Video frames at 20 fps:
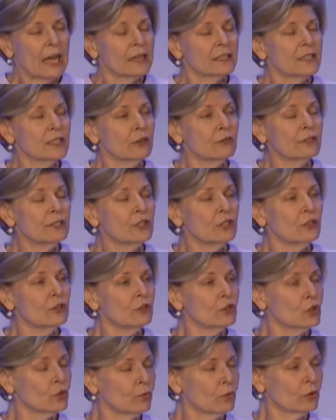So as
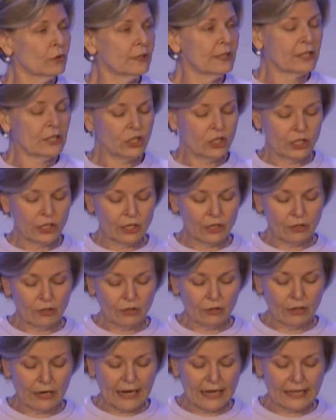usual, this
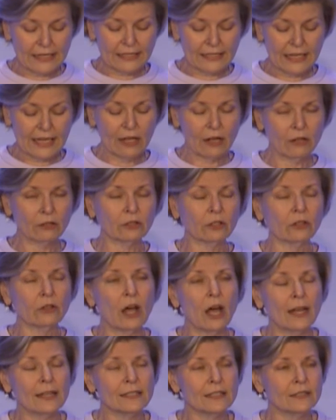year has held
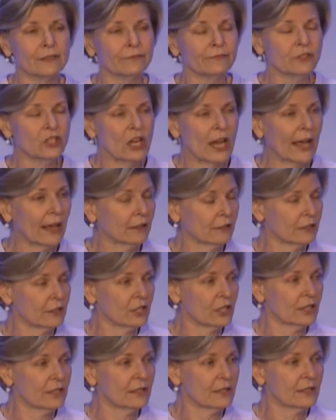lots of
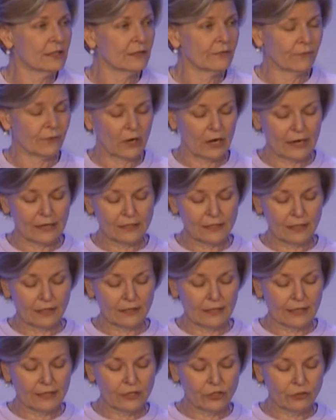challenges for us on
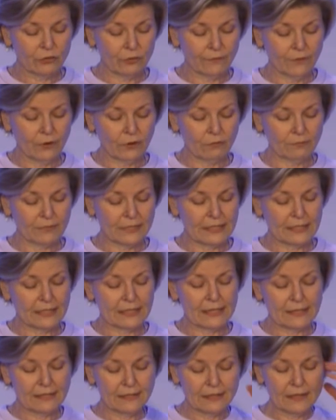the issue of
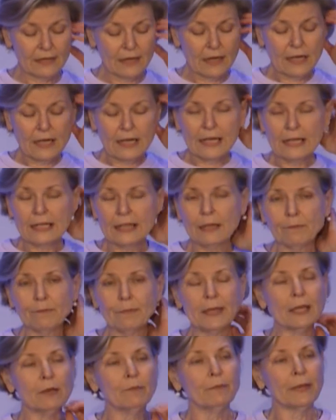homelessness. In the
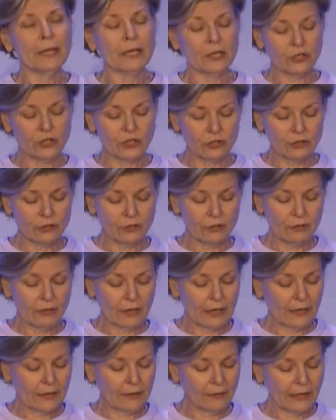big
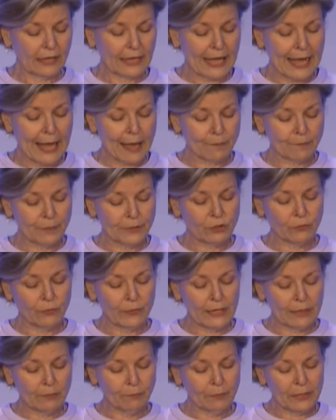picture, the gap
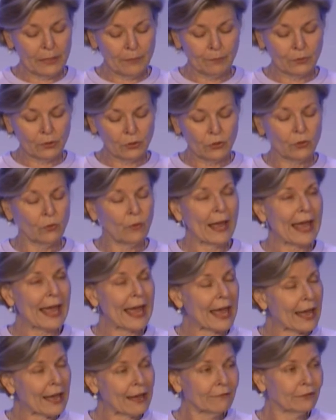between people who
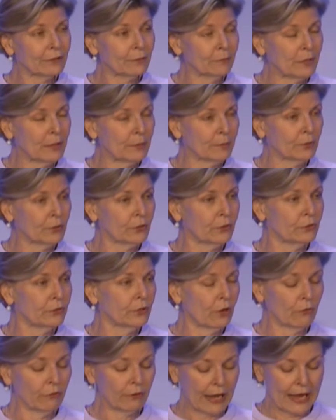have and people who
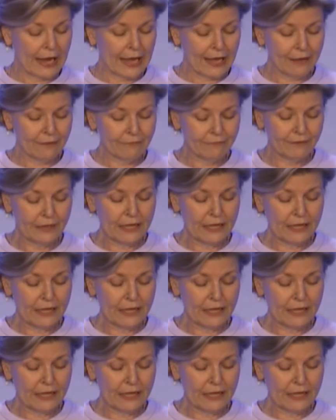don't have